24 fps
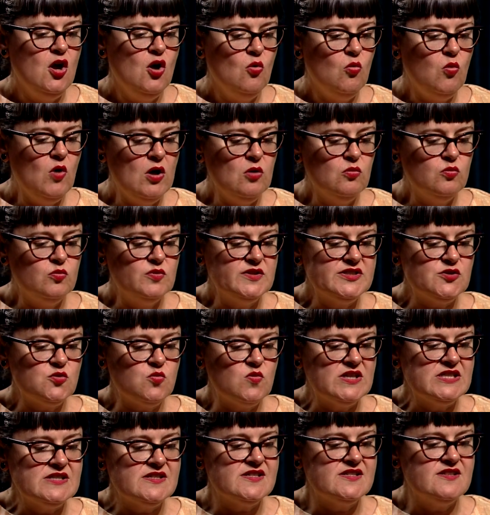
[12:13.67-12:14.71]
well, which
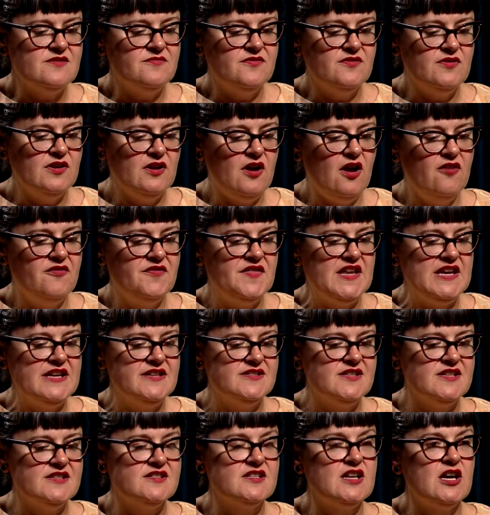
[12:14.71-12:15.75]
ones of
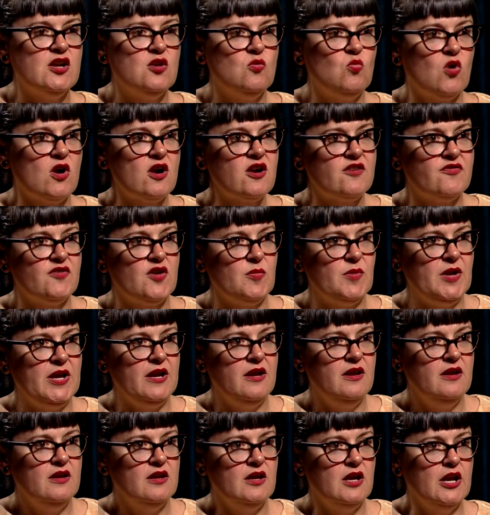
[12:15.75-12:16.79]
these is going to work for me,
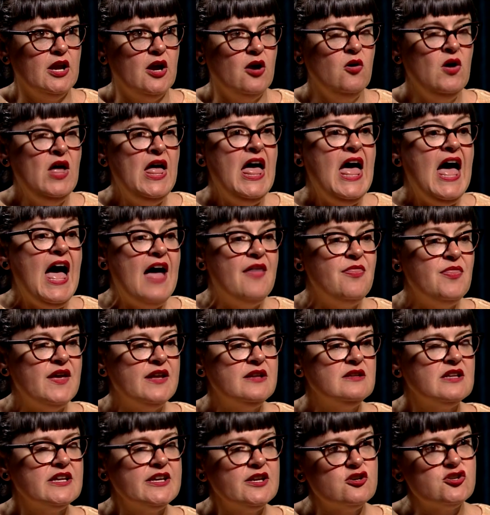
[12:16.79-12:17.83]
you know? And
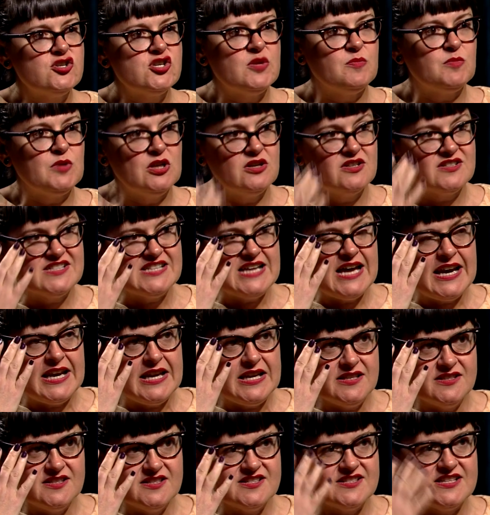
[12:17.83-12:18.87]
then leadership looks at
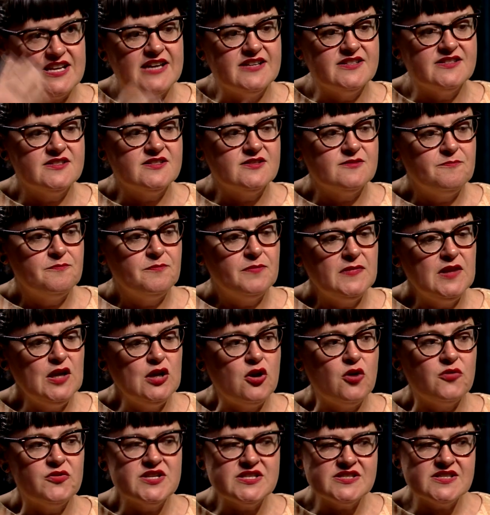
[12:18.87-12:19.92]
it and says, you
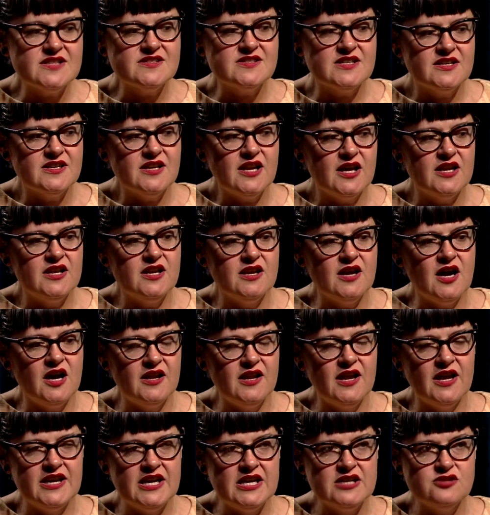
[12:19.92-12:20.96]
know, this is an
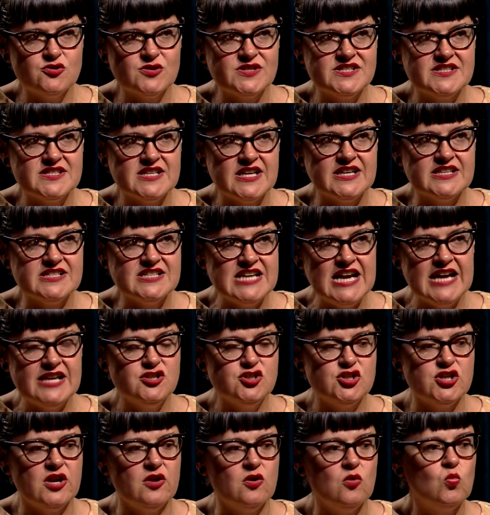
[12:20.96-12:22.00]
interesting
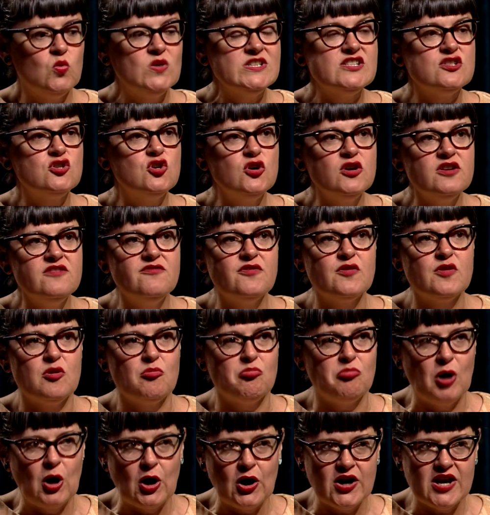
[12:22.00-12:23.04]
tension. What's good for the
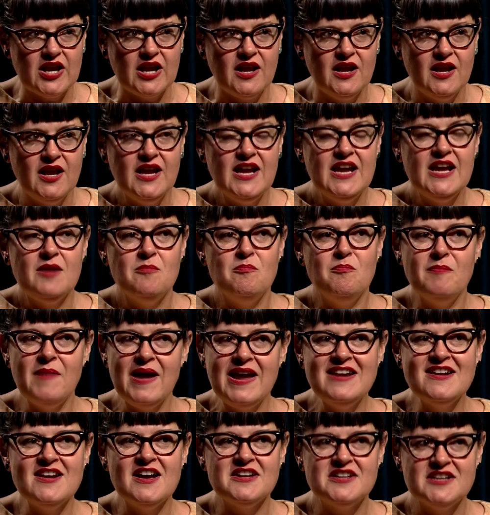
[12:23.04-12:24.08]
party
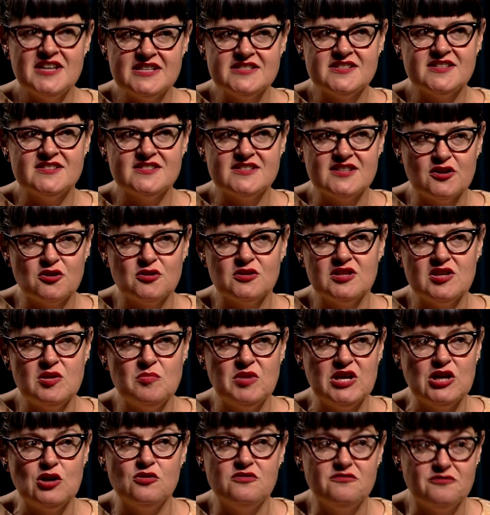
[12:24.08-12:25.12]
may not necessarily
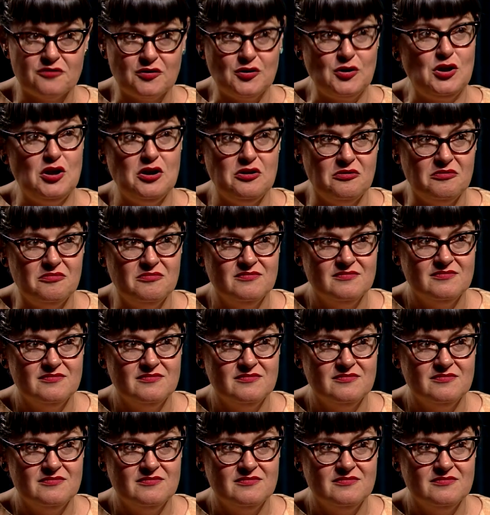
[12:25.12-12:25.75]
be good for you.